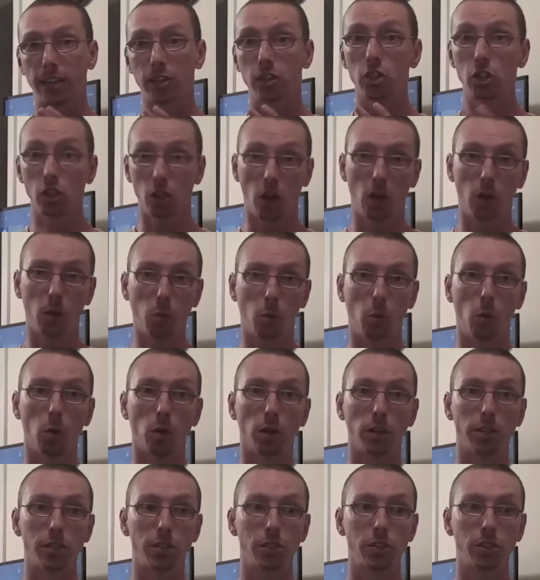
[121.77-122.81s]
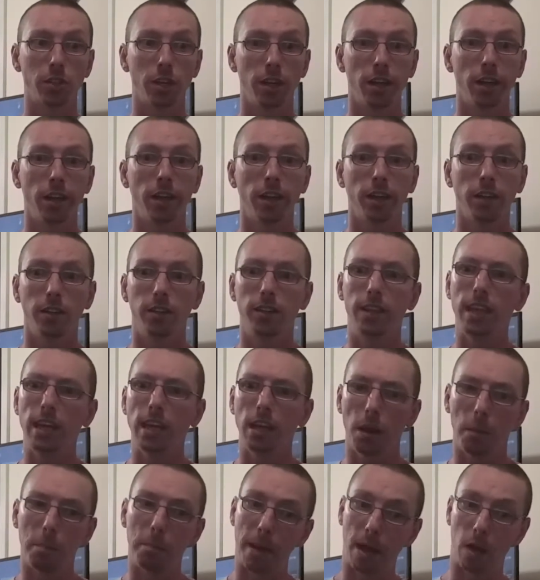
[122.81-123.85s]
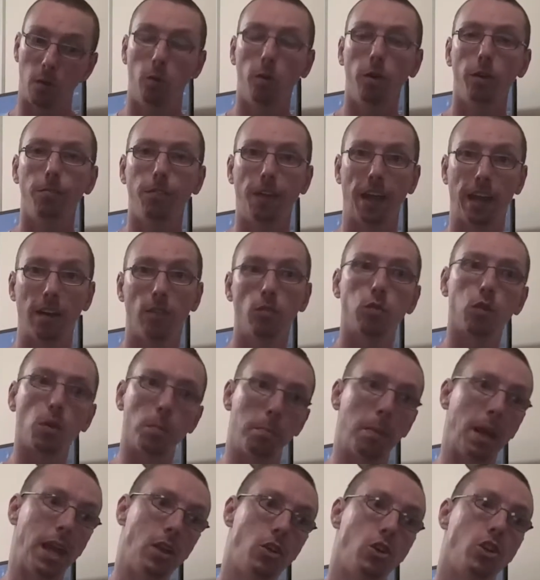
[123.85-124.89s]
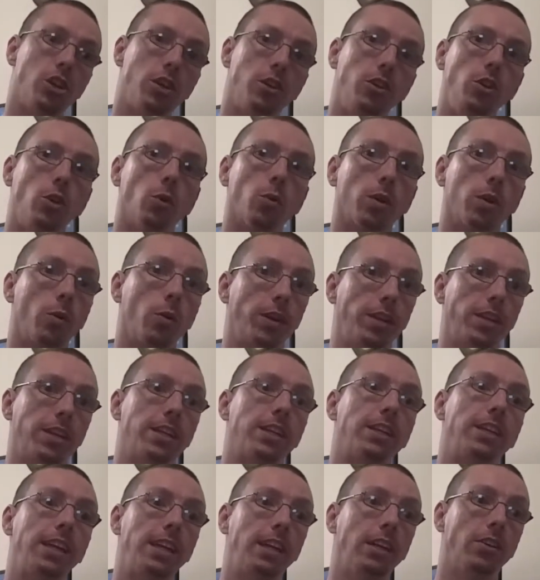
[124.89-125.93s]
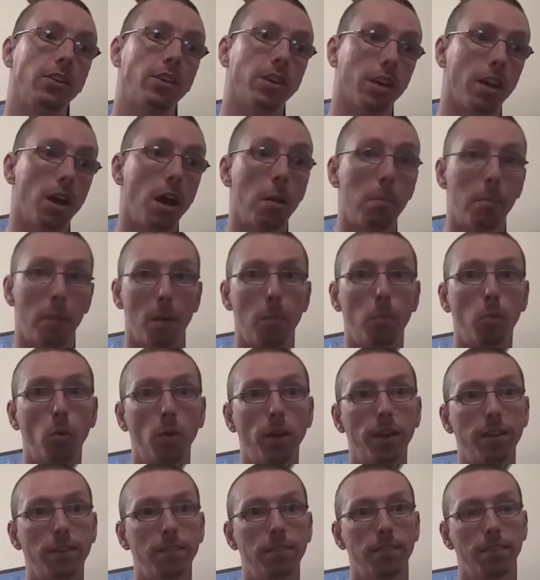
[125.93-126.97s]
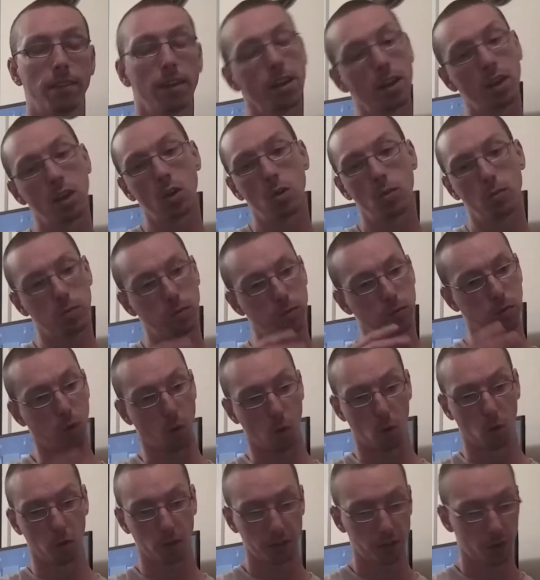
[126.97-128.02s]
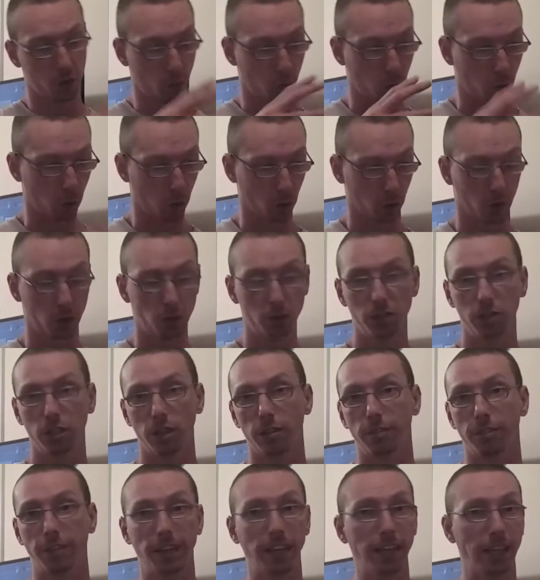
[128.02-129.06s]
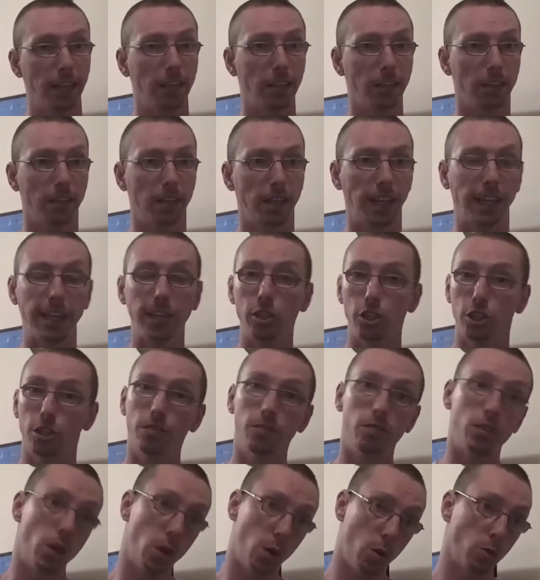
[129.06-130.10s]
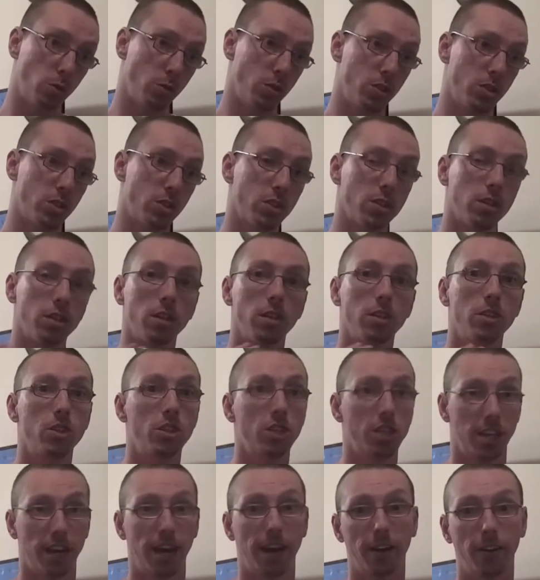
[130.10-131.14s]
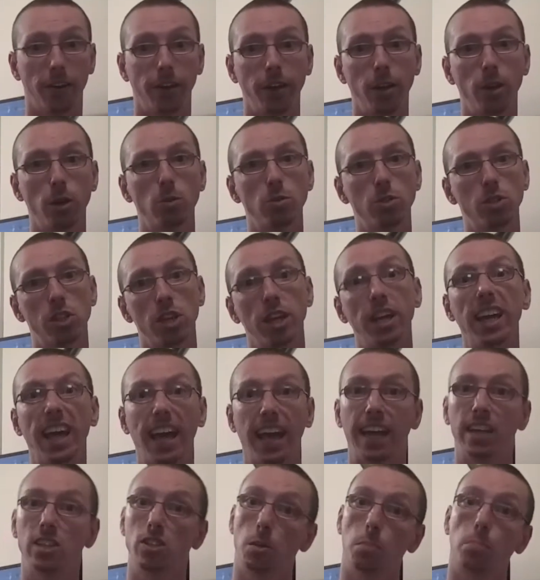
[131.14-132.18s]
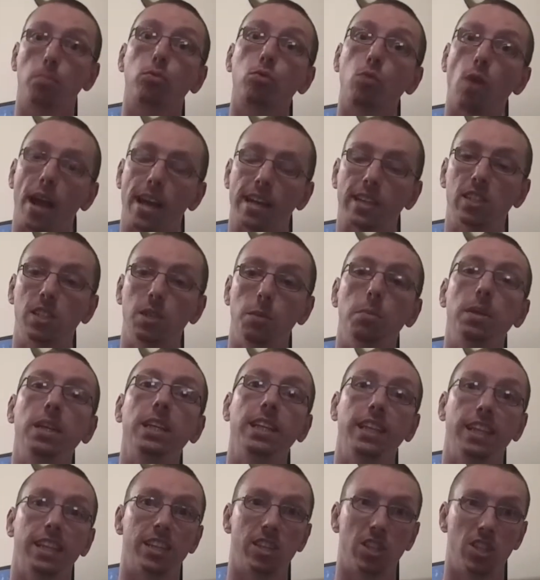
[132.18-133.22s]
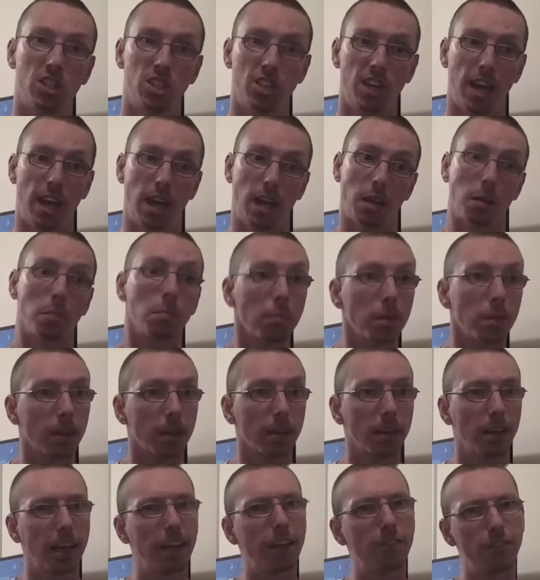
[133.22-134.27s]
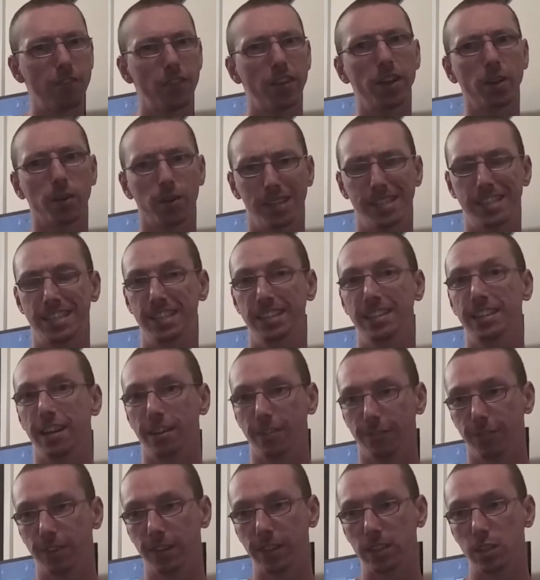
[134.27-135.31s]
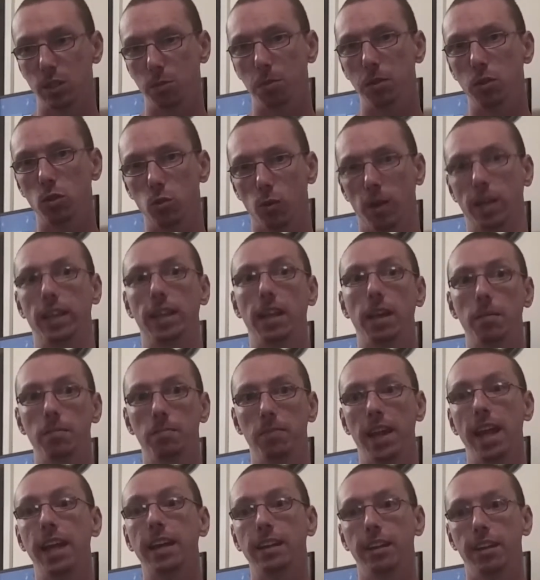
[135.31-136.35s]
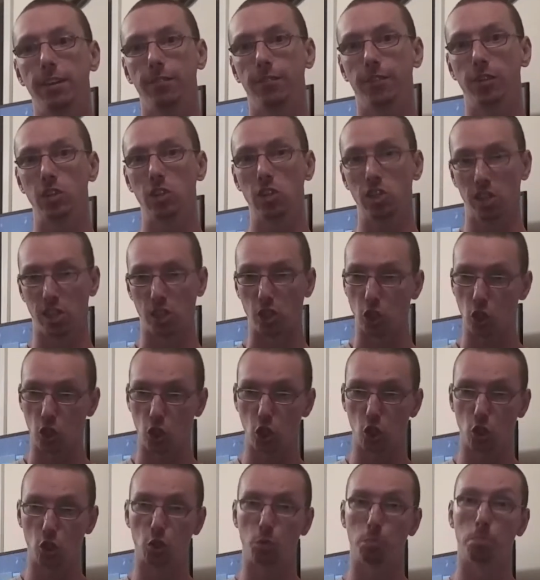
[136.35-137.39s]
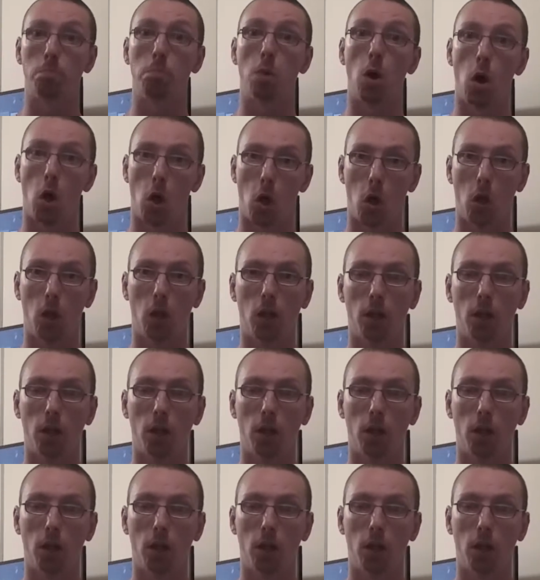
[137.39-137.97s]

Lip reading: Star Wars, the amount of information you're going to need to come up with for the world of each of those scenarios is approximately the same. If there is a difference between them, that difference is small.